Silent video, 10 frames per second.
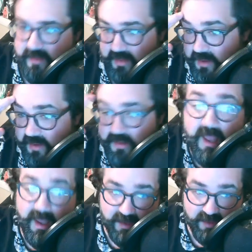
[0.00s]
like
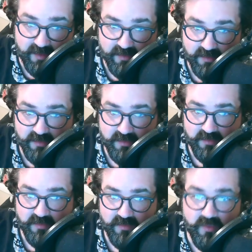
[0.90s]
click,
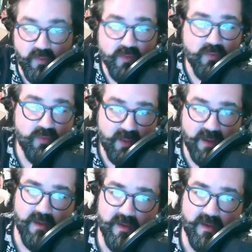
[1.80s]
do your thing.